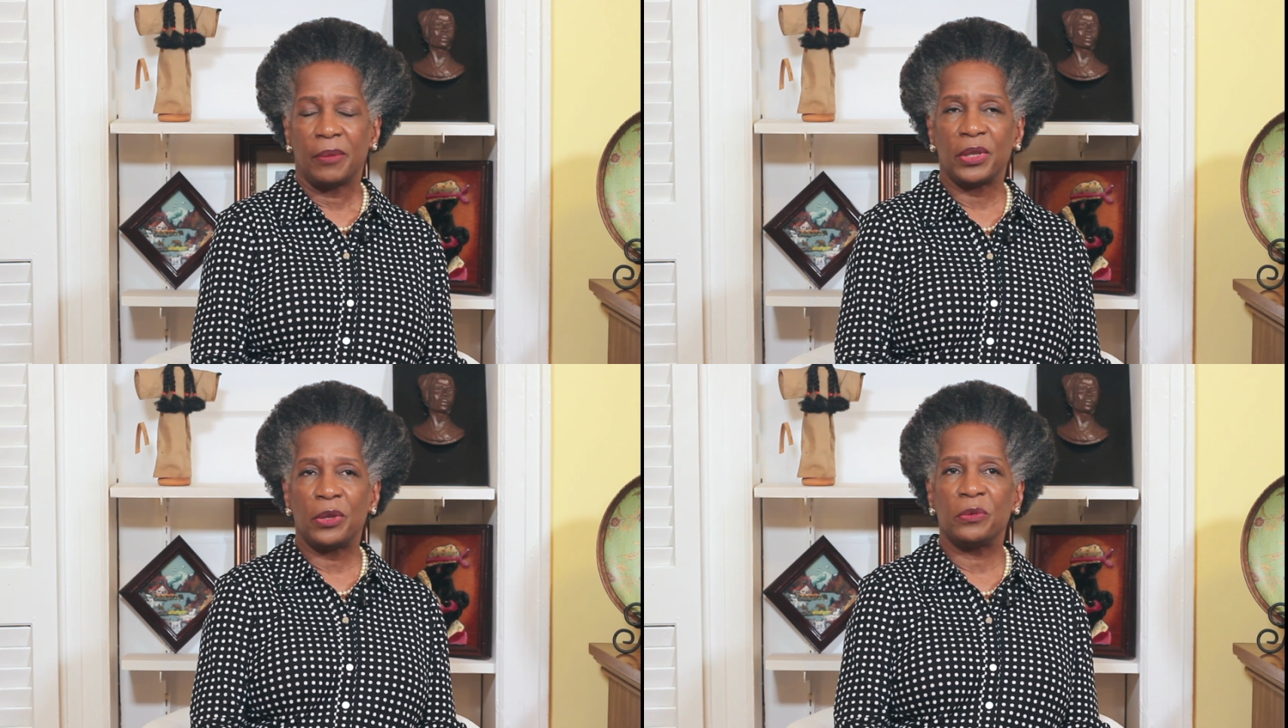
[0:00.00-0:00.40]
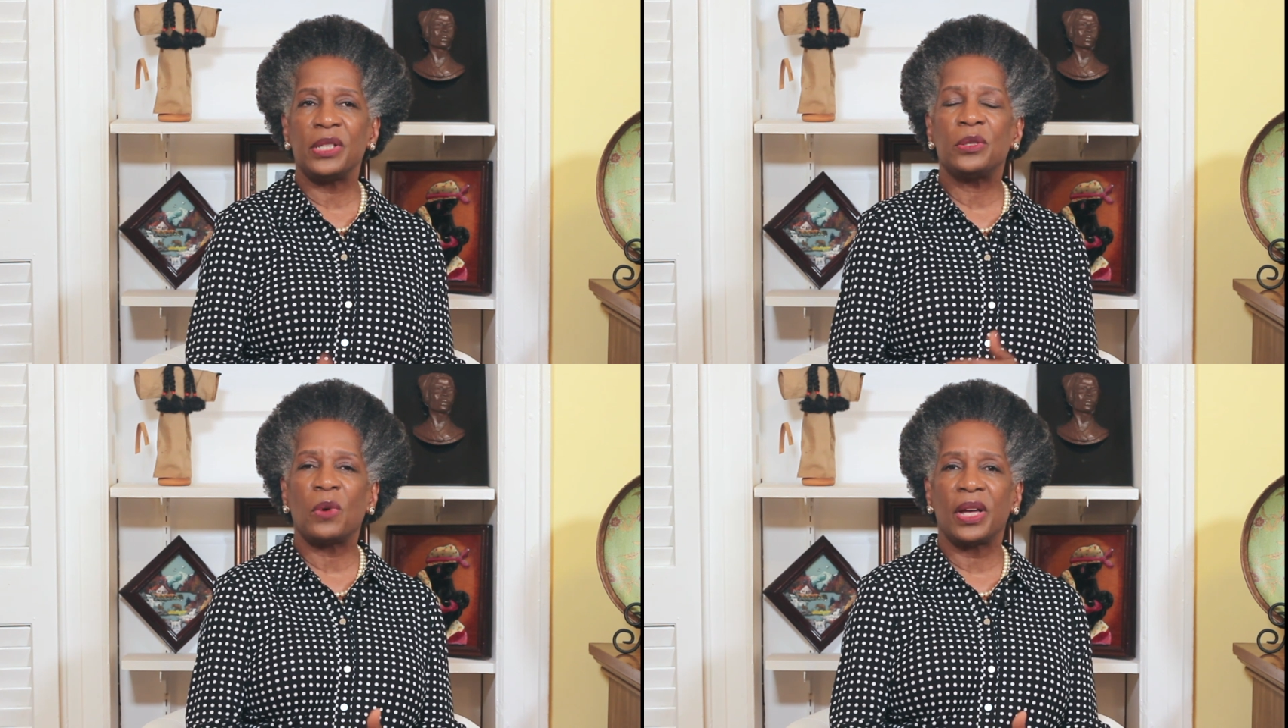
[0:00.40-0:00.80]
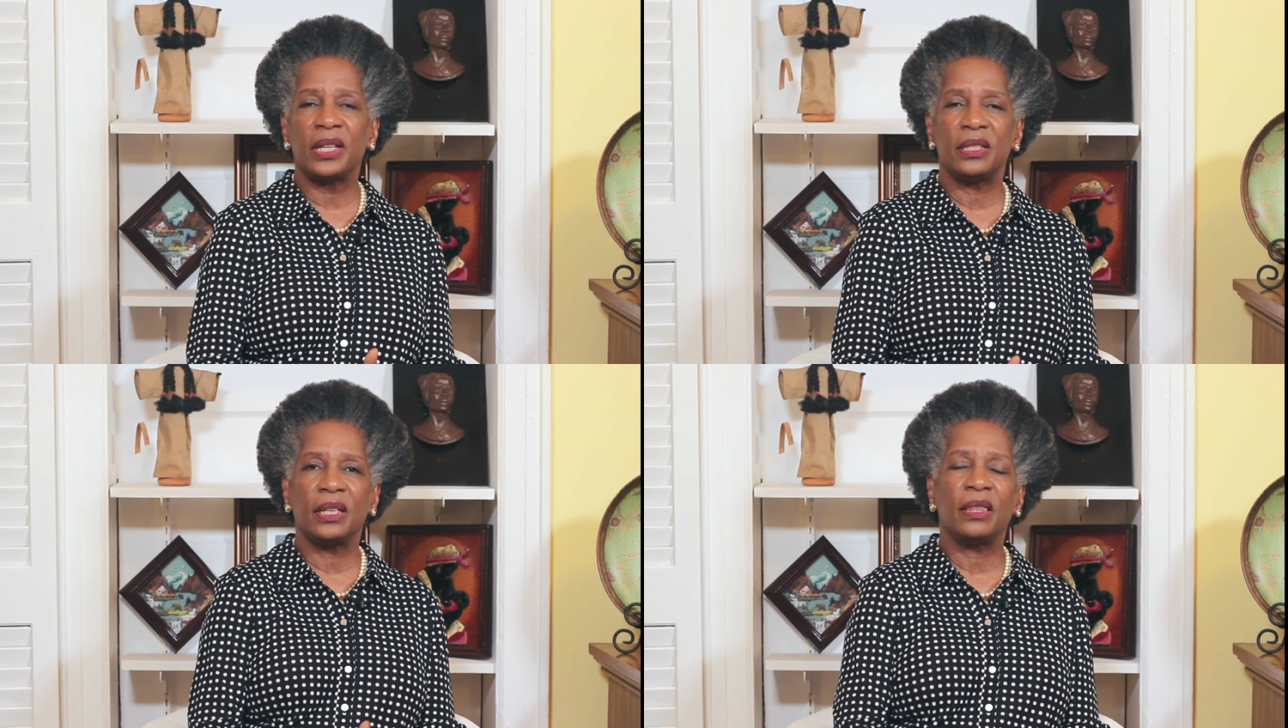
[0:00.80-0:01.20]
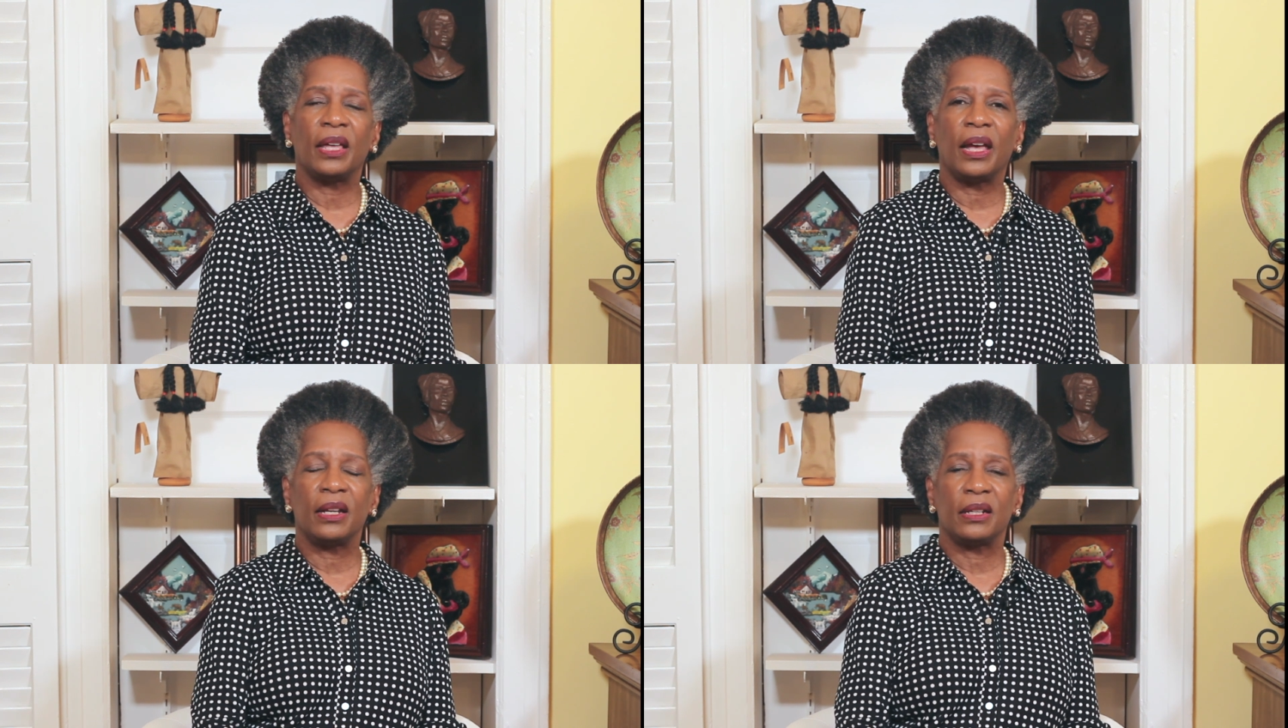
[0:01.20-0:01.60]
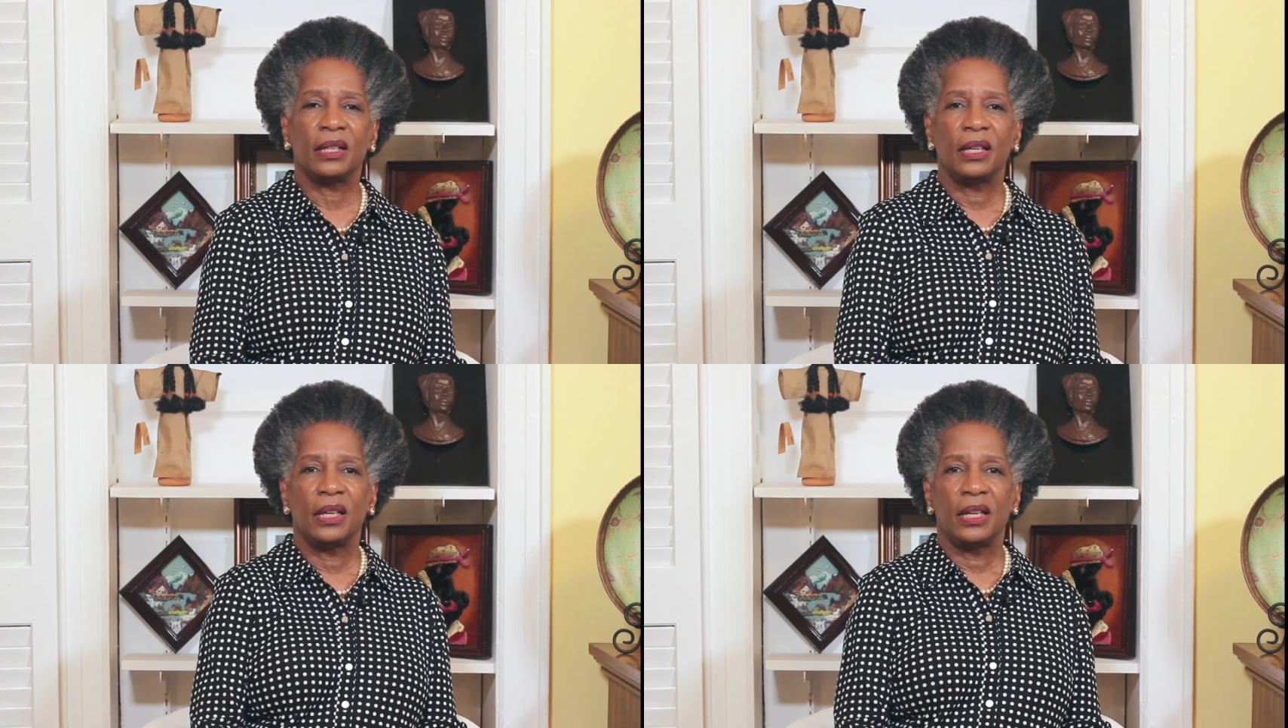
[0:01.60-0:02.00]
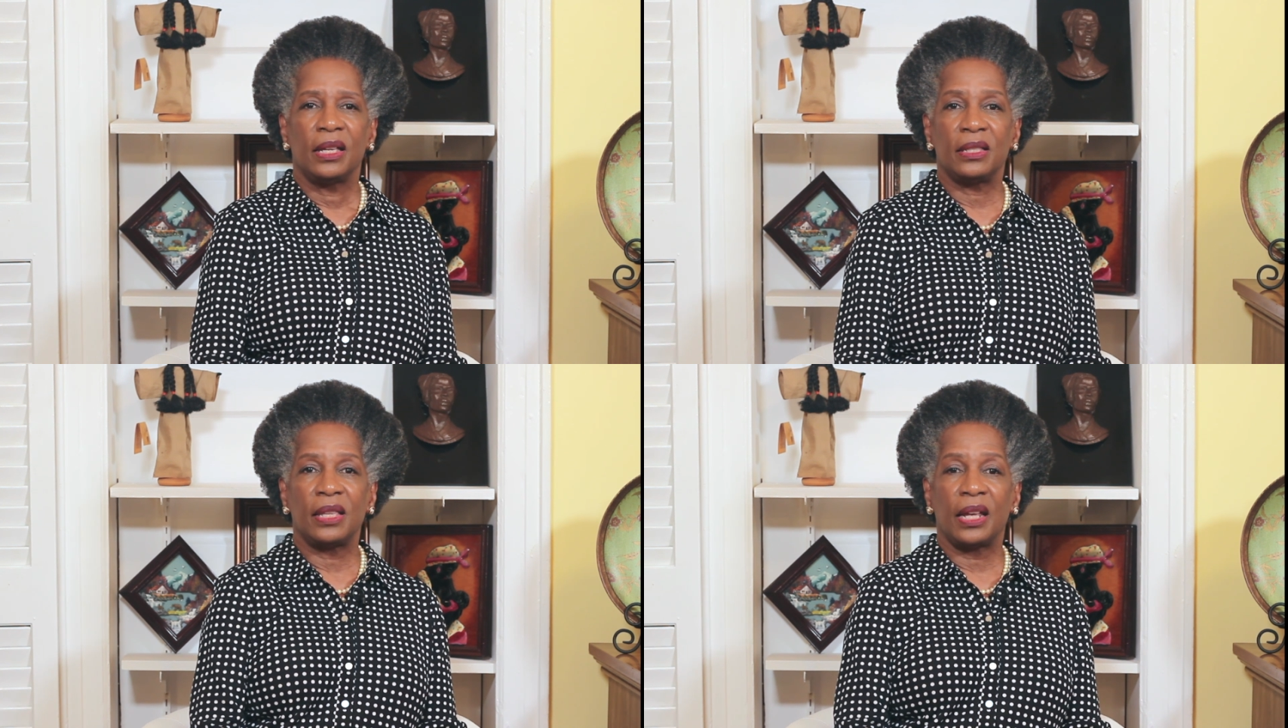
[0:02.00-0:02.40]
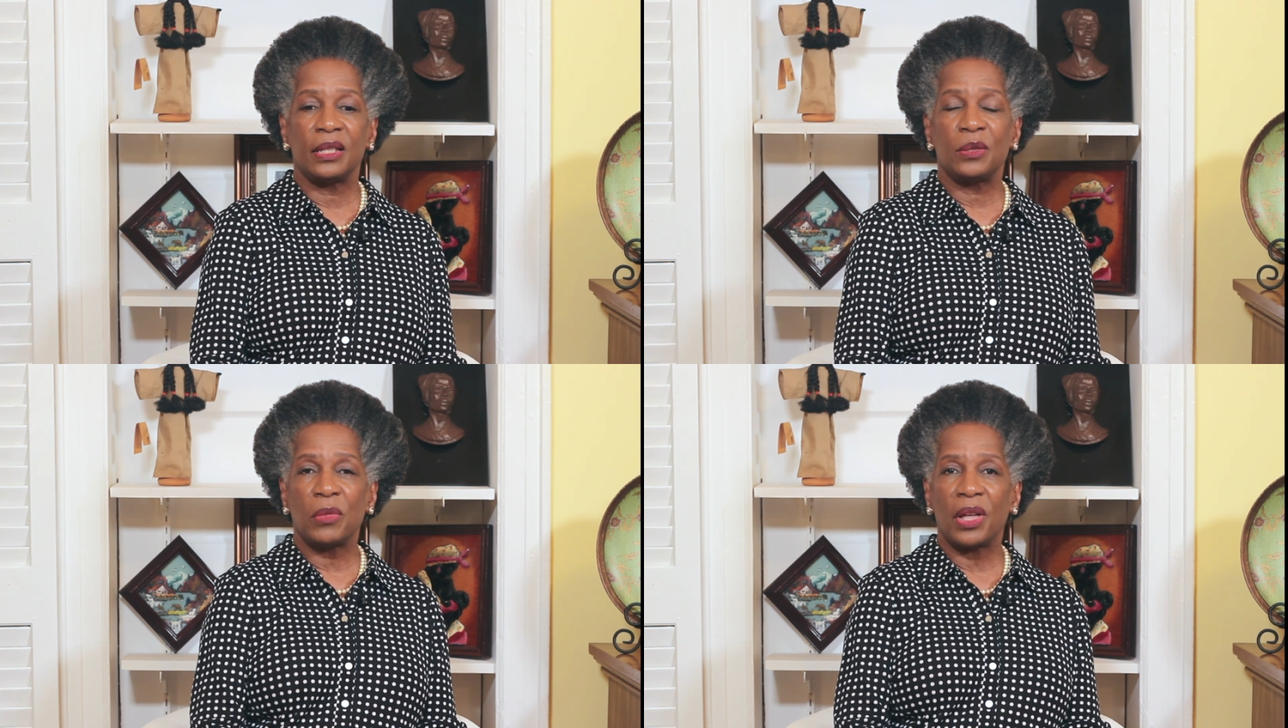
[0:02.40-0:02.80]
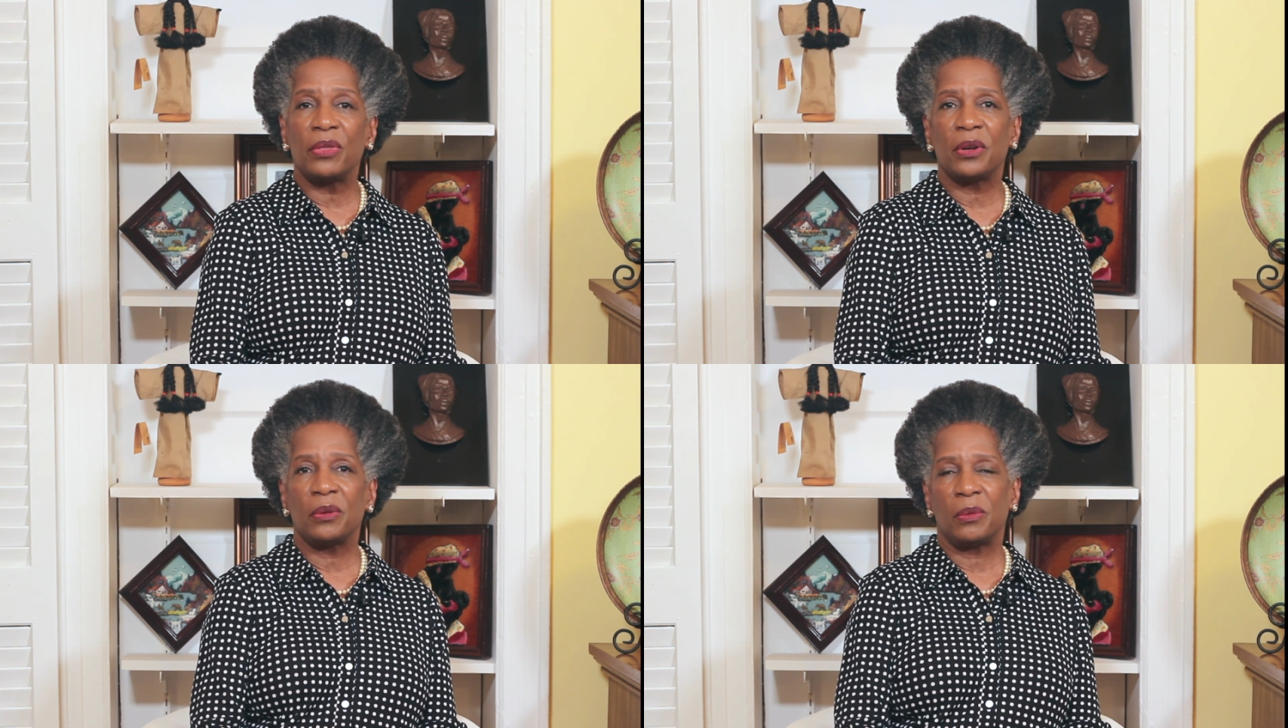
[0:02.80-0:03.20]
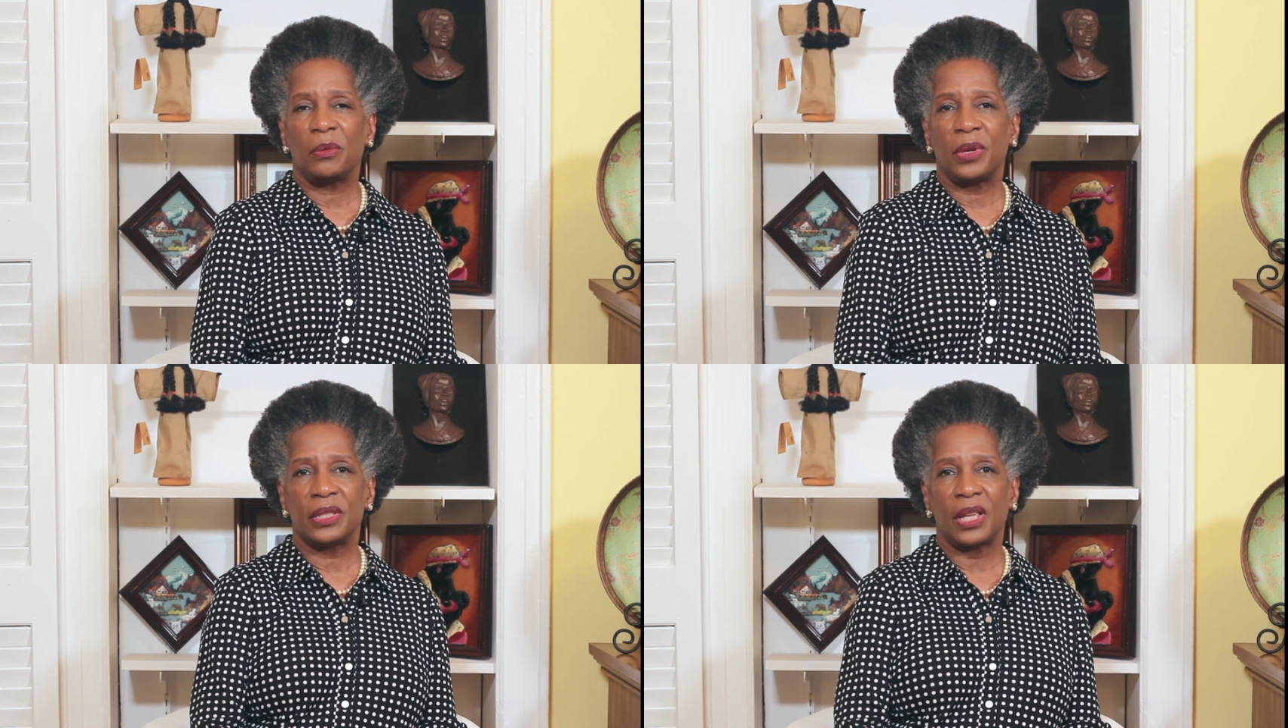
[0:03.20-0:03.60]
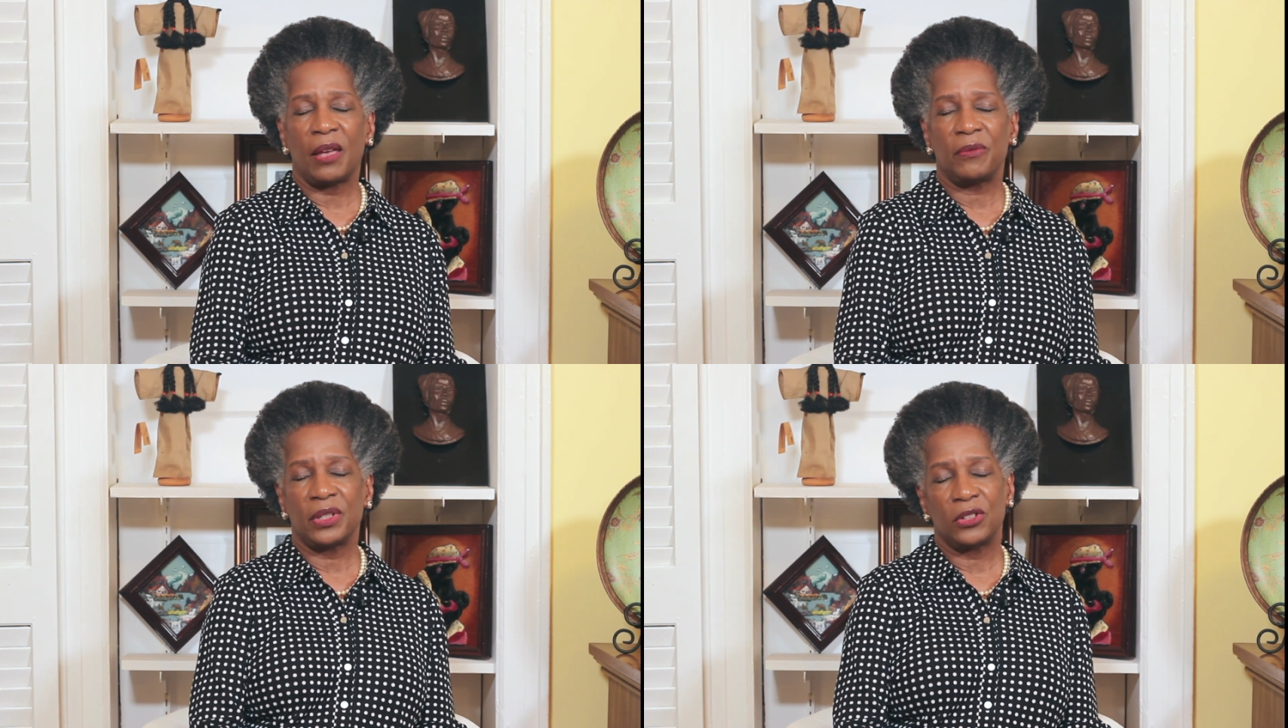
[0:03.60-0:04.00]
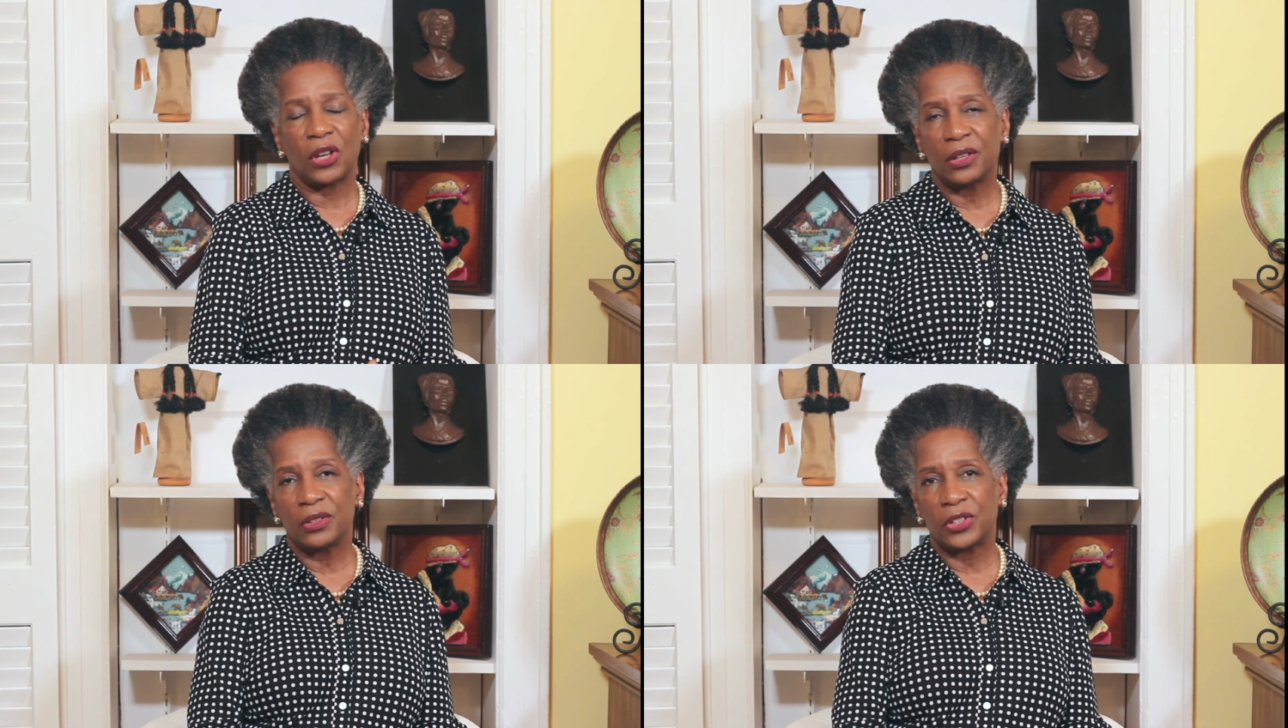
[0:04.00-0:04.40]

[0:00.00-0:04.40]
But the reason why he did that is that his mother was having ch-